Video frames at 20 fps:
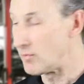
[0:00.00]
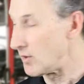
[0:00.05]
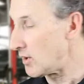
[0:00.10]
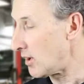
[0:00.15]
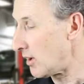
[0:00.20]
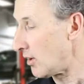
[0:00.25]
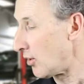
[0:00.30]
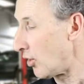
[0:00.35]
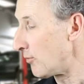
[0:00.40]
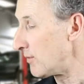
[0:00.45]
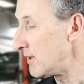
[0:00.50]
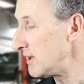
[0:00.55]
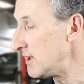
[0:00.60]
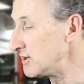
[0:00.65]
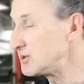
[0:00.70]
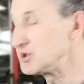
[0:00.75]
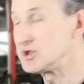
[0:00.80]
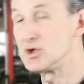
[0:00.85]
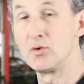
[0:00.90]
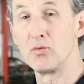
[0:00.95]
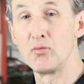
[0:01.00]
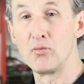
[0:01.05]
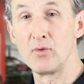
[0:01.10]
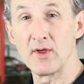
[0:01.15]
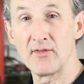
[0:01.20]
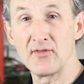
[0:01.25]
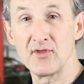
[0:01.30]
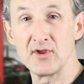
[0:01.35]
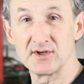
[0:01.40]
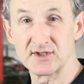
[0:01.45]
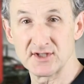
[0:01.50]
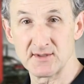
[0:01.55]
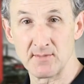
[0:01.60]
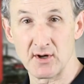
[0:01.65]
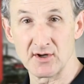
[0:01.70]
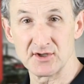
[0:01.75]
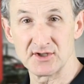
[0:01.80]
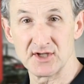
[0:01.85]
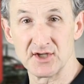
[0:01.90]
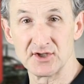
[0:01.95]
OBD2 with the
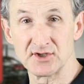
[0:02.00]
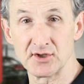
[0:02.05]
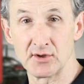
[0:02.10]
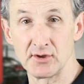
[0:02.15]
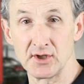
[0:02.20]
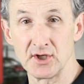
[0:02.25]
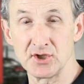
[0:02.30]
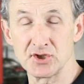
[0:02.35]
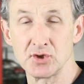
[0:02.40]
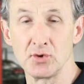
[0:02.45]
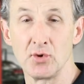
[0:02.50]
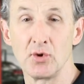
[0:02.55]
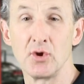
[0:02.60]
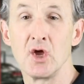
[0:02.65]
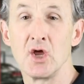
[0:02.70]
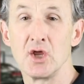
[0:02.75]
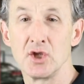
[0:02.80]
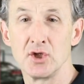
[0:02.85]
Smart Sensor Elite tool,